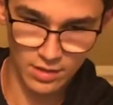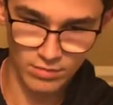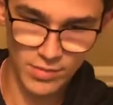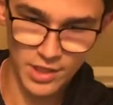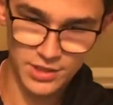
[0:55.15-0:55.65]

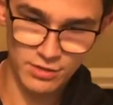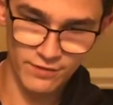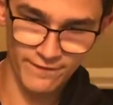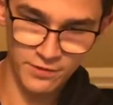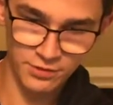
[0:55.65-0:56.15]
Make sure you're
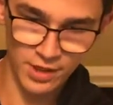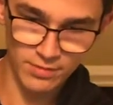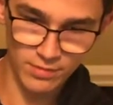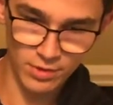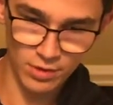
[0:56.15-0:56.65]
filled up
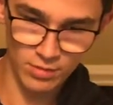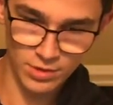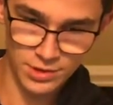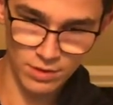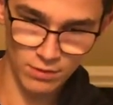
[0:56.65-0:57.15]

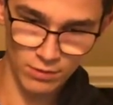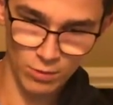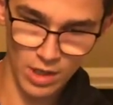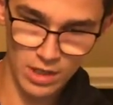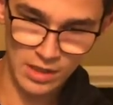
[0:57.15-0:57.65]
almost all the
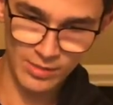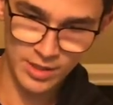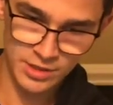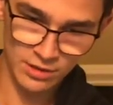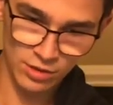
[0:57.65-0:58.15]
way, that
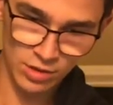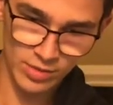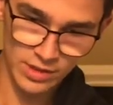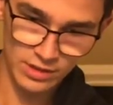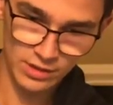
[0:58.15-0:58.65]
makes it a little
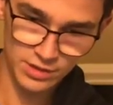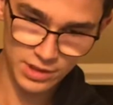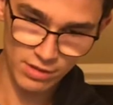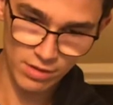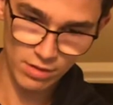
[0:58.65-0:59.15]
bit
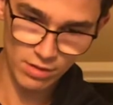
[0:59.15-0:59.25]
easier.